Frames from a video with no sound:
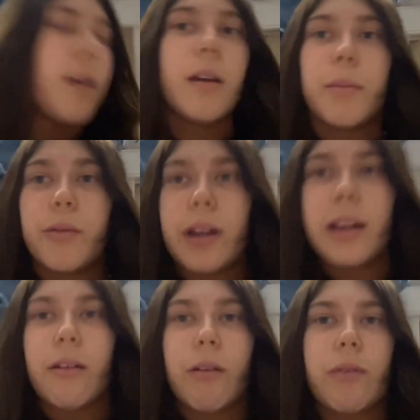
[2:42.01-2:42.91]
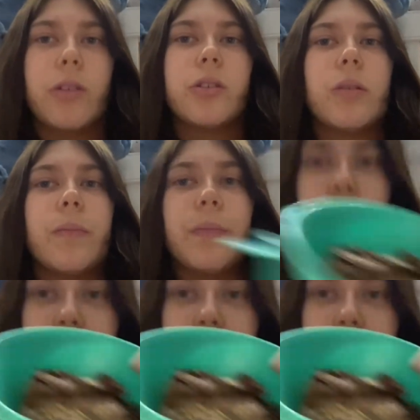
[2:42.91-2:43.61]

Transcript: But right now I've got some